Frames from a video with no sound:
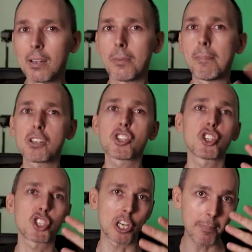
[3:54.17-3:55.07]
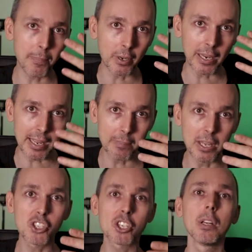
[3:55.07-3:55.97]
get a much sharper
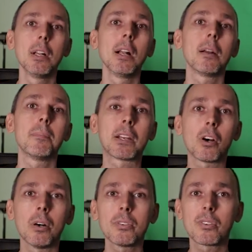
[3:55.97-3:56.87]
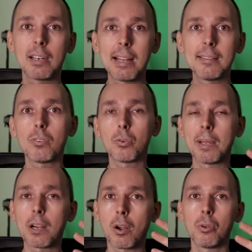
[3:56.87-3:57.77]
image because the lenses will
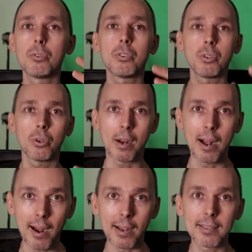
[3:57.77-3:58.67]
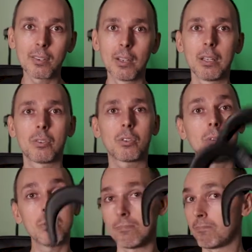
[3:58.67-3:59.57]
be closer to your eyes,
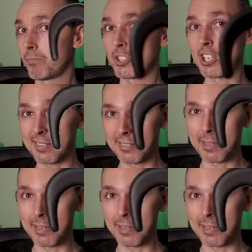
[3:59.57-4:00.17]
so just a